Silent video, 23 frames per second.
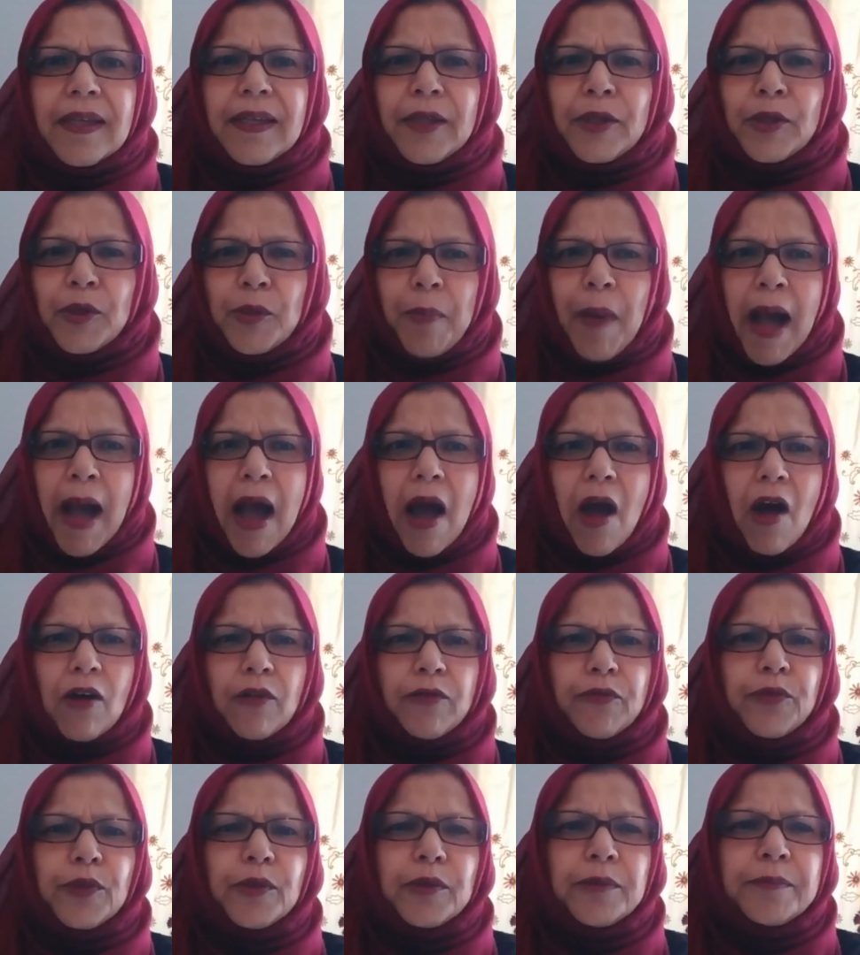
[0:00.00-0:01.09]
you know,
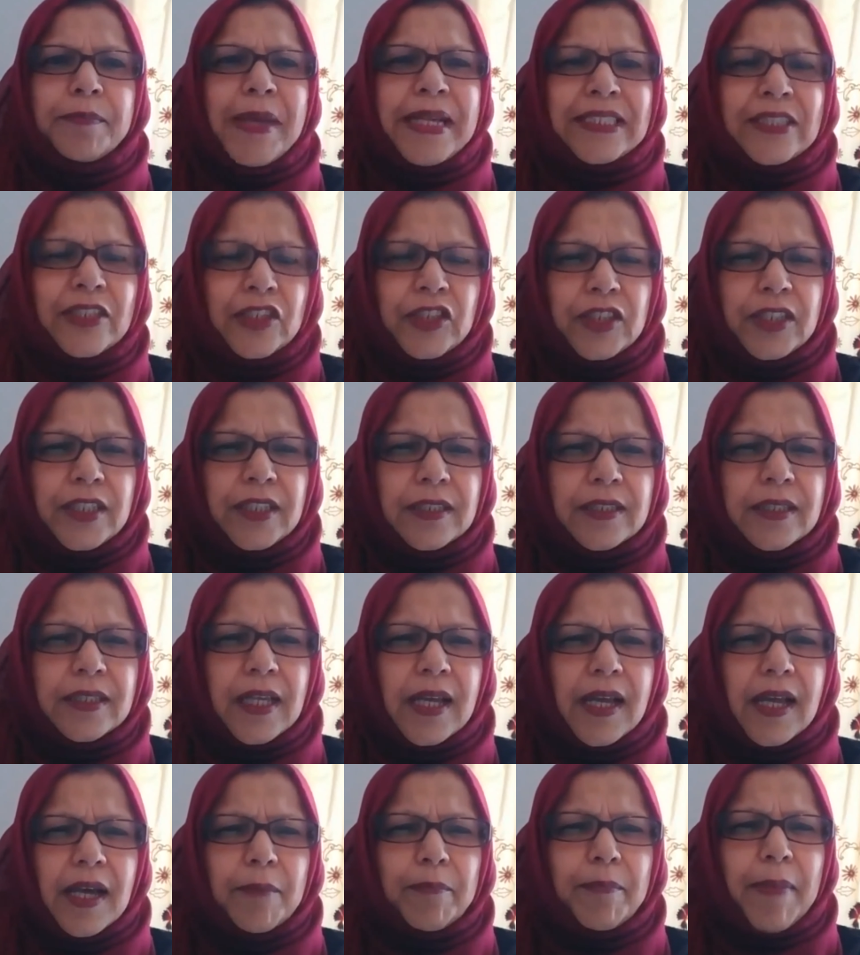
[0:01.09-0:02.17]
powerful messages
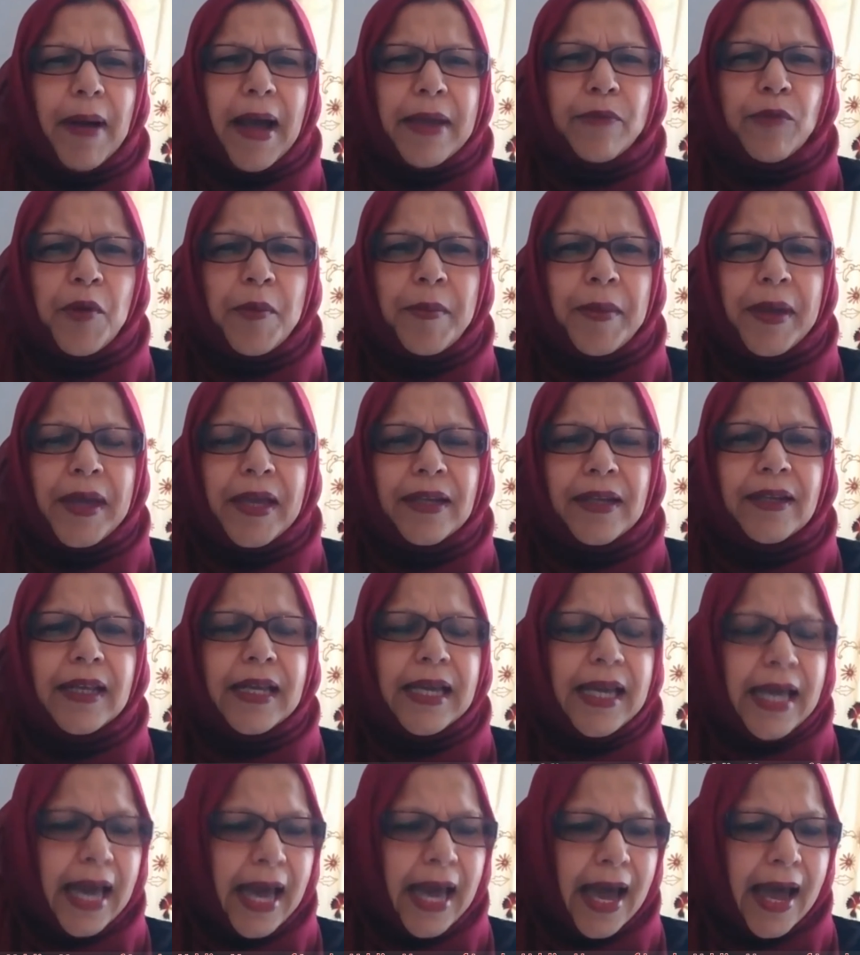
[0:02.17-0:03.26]
by women
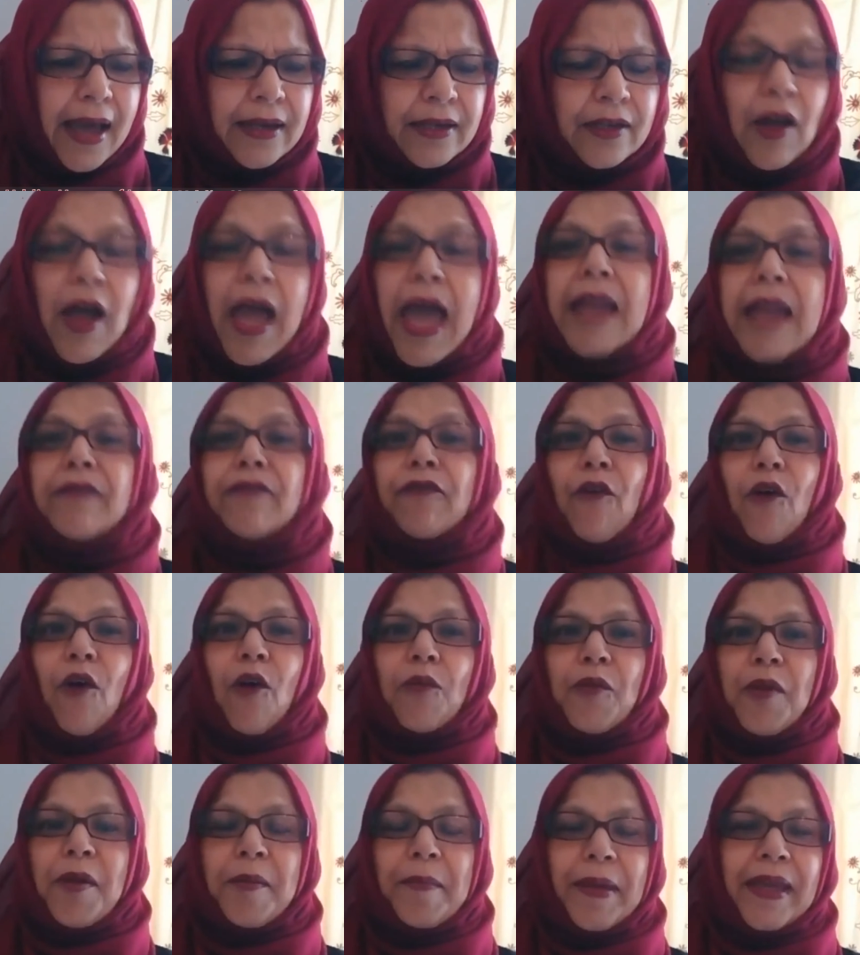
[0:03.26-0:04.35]
and, and for
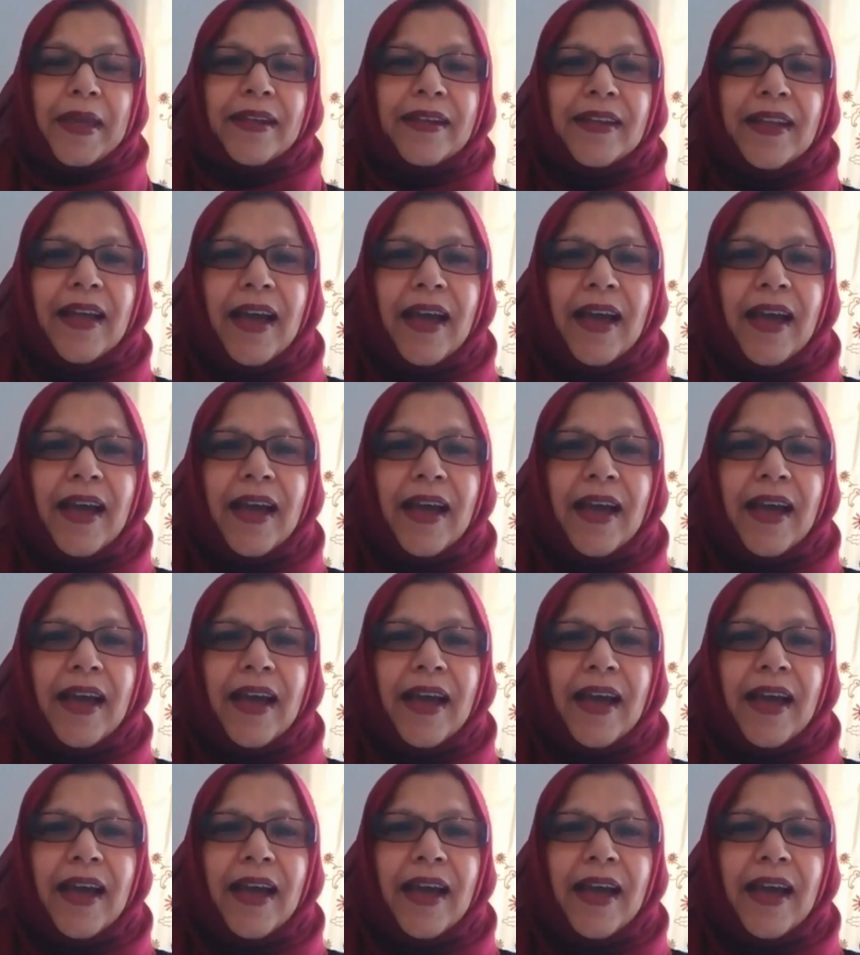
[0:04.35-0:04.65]
women.